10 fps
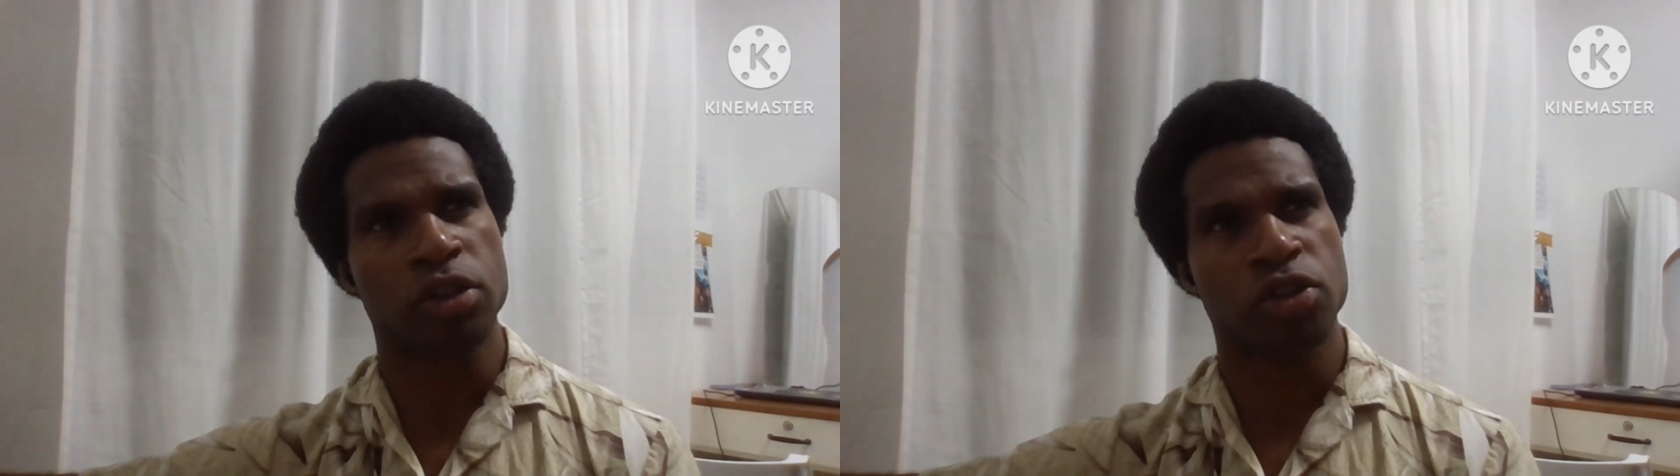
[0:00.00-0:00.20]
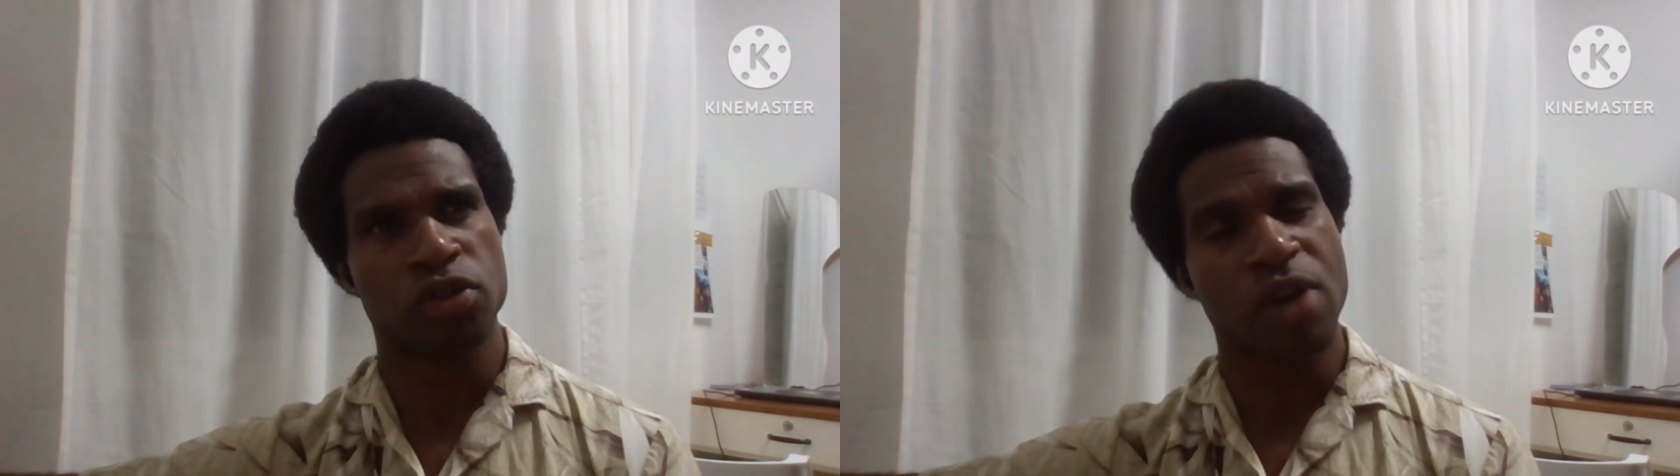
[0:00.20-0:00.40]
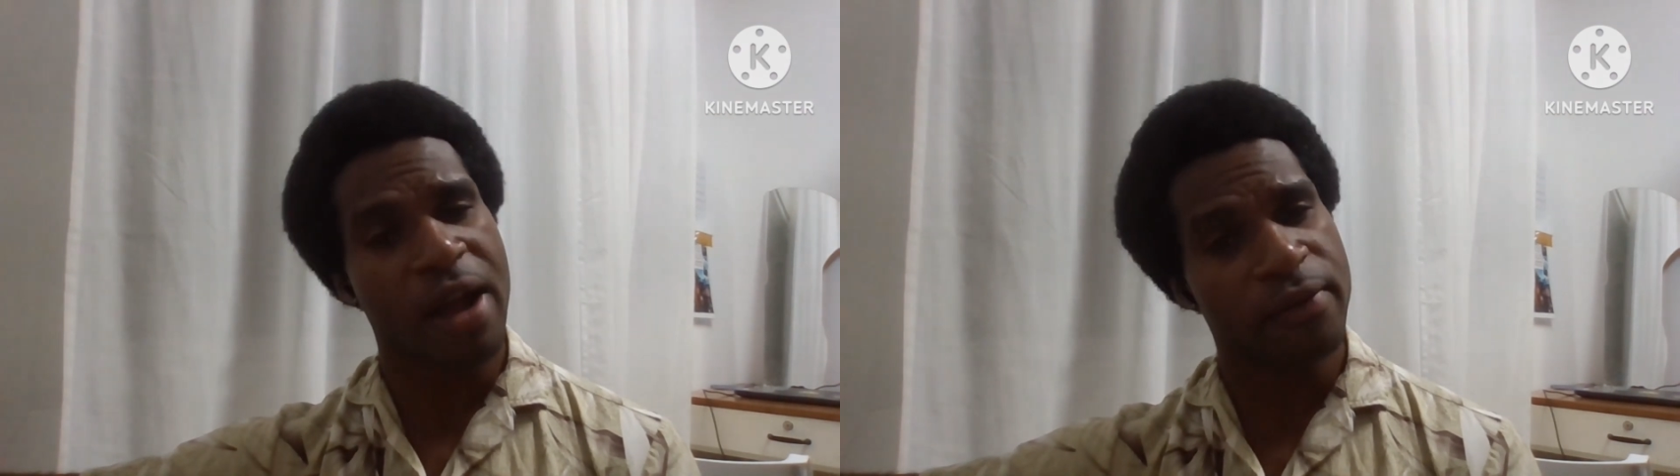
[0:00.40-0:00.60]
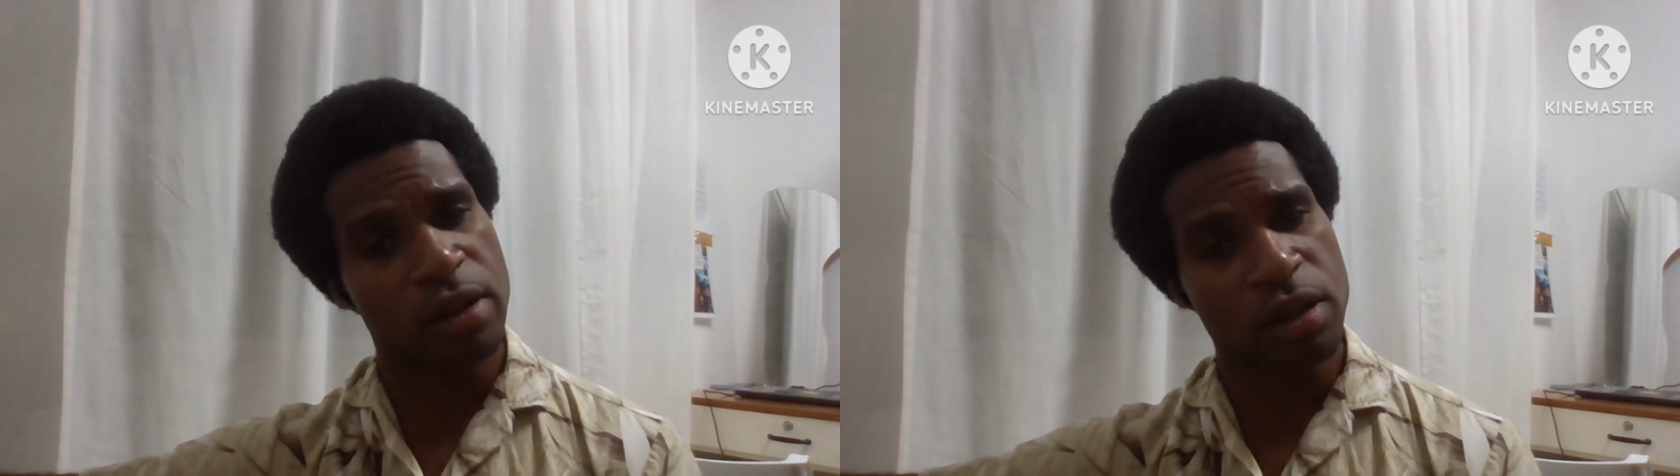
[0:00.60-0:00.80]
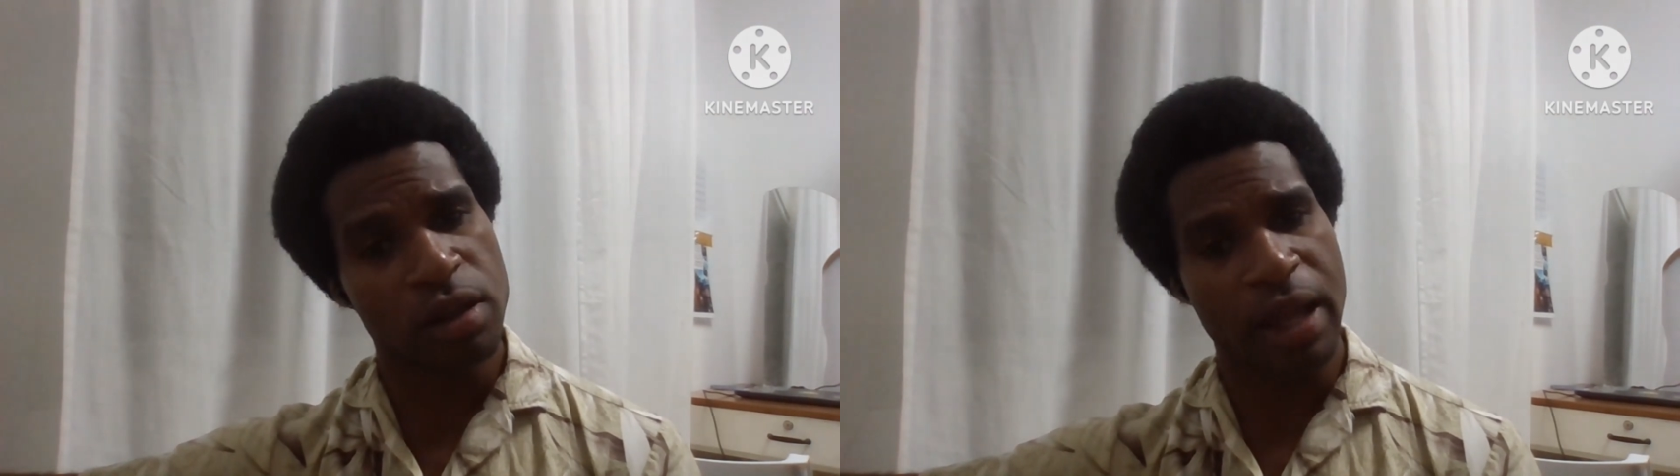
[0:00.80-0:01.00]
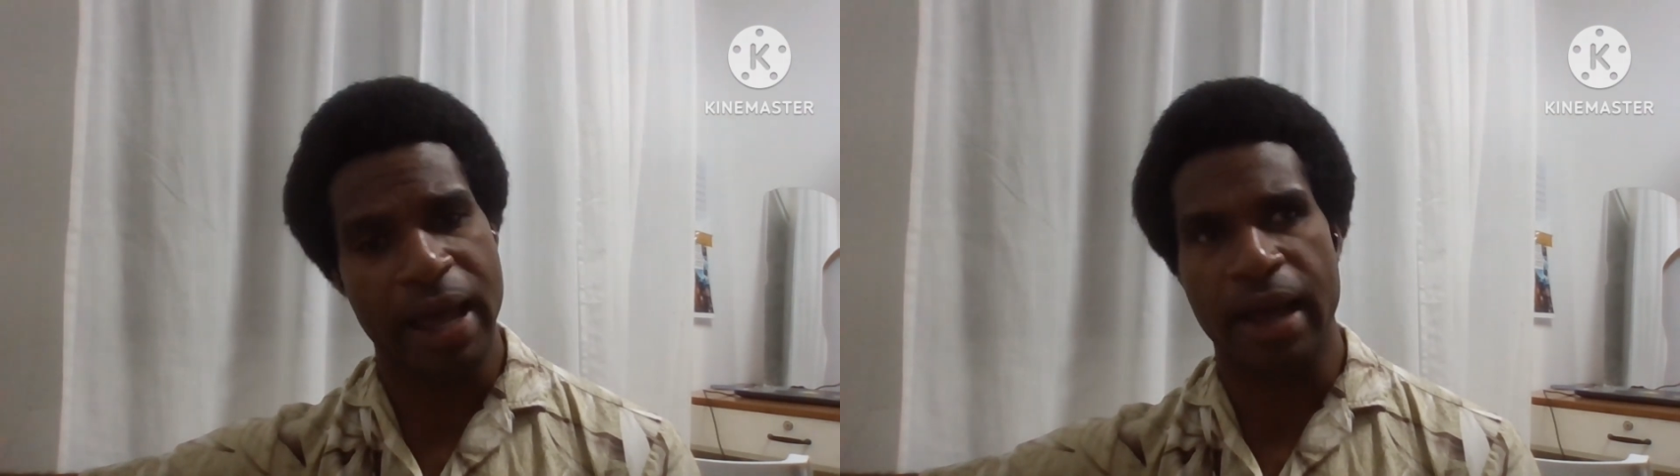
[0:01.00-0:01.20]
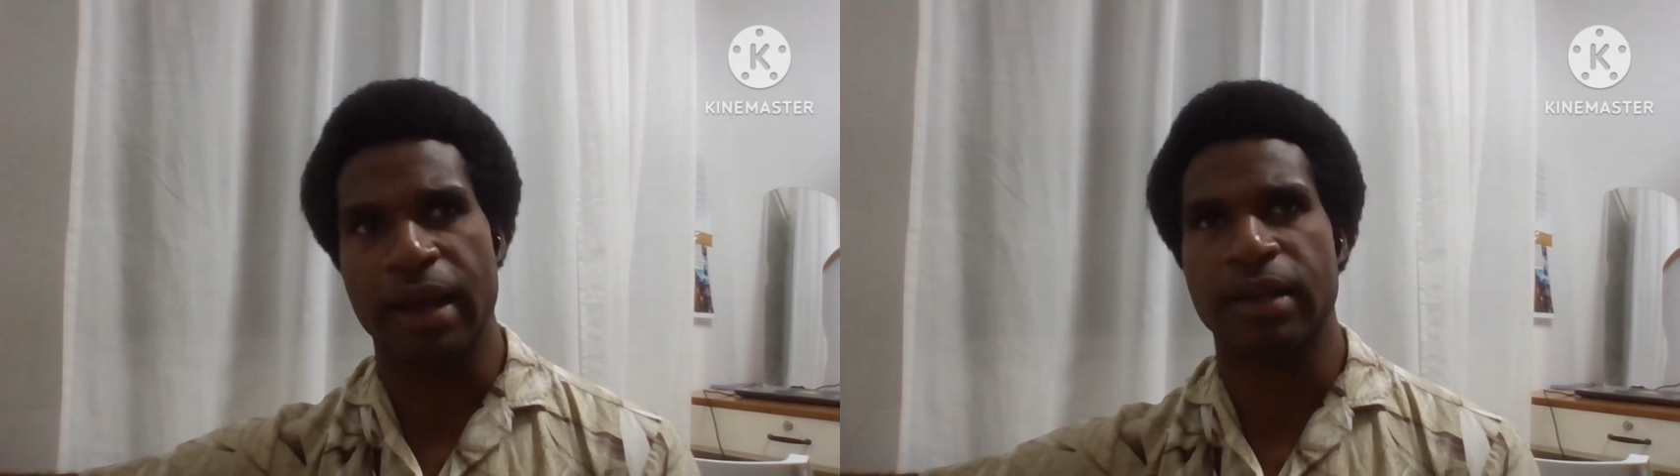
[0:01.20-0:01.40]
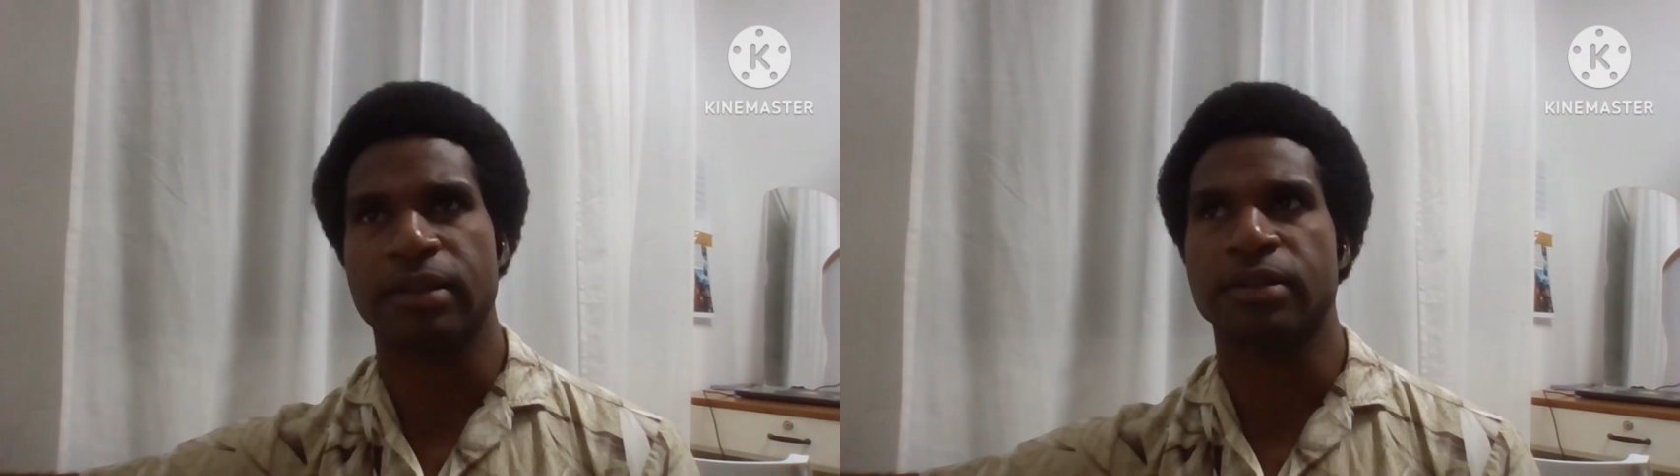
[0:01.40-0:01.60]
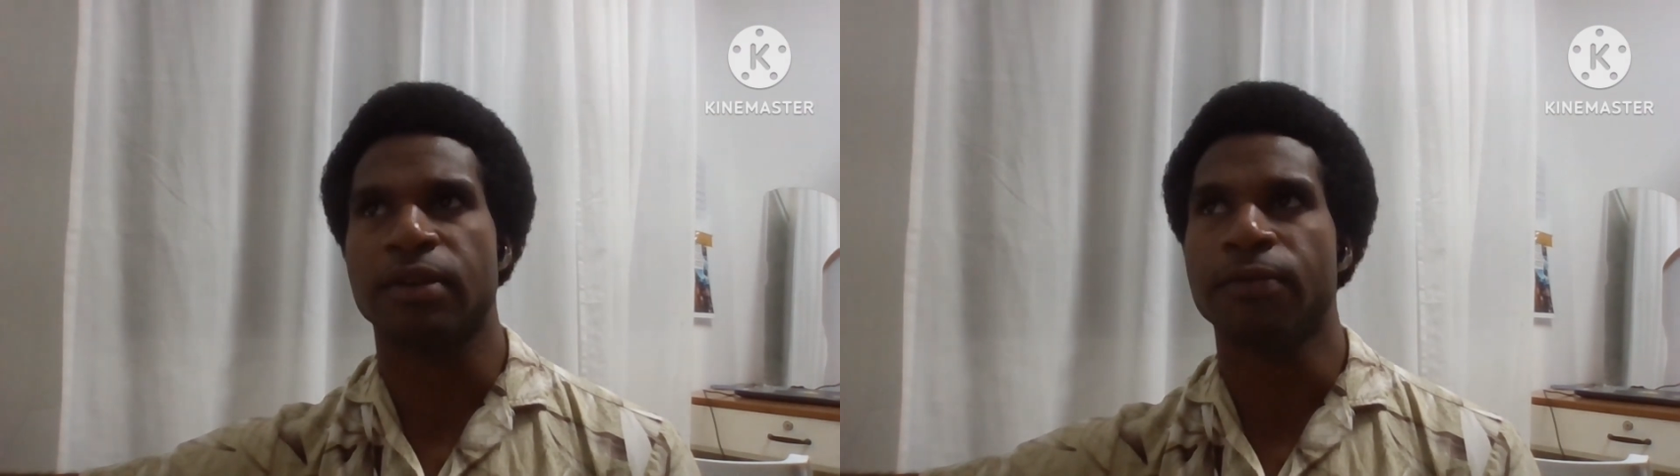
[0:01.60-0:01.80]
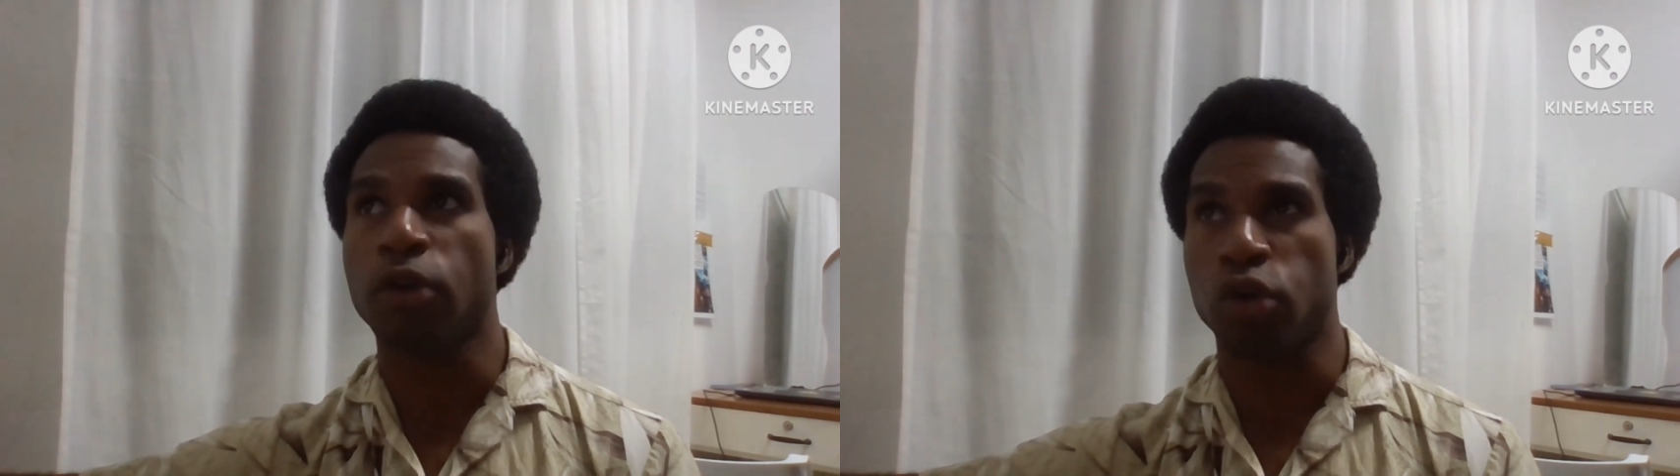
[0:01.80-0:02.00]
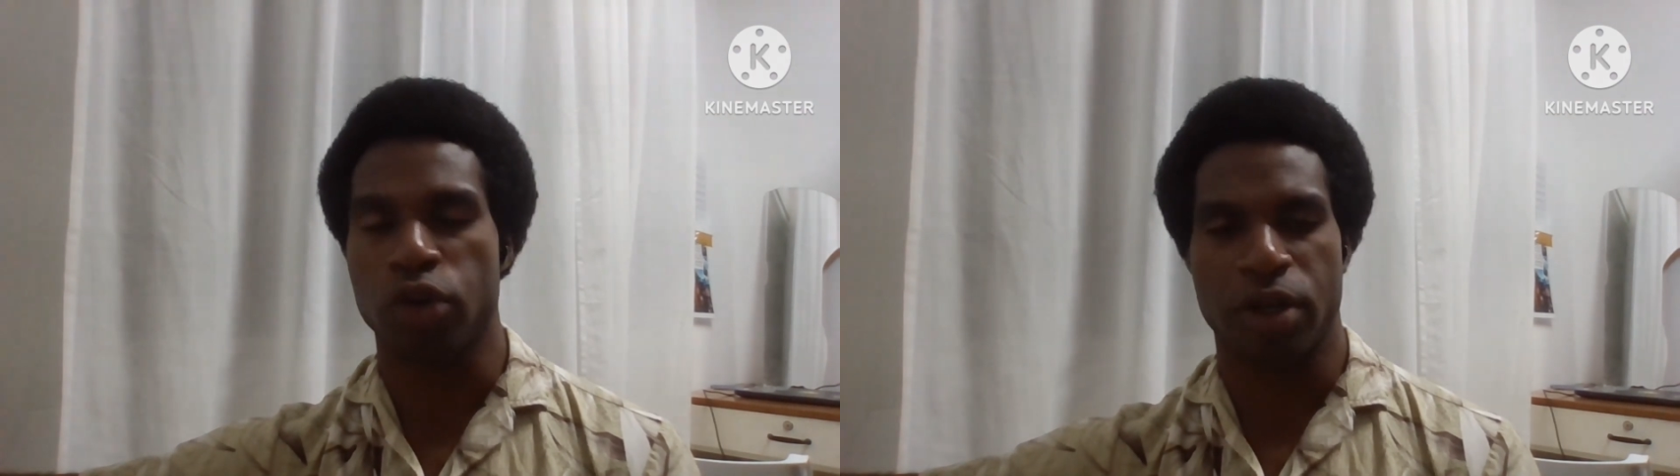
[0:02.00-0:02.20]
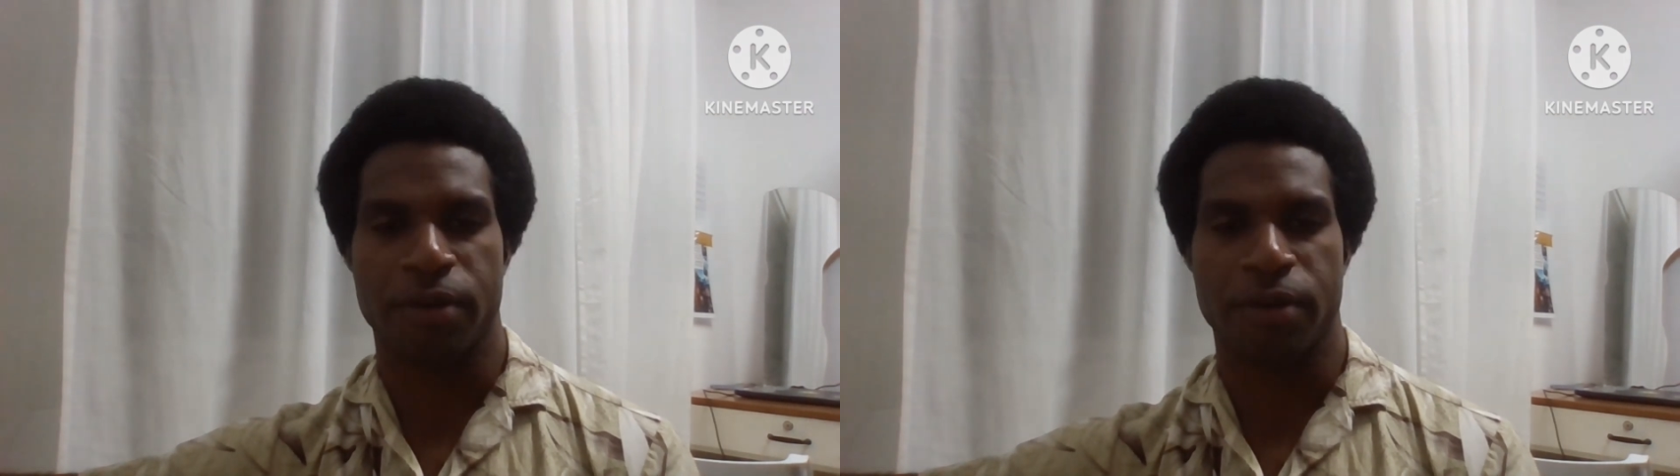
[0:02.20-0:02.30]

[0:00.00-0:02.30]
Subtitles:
travel and food,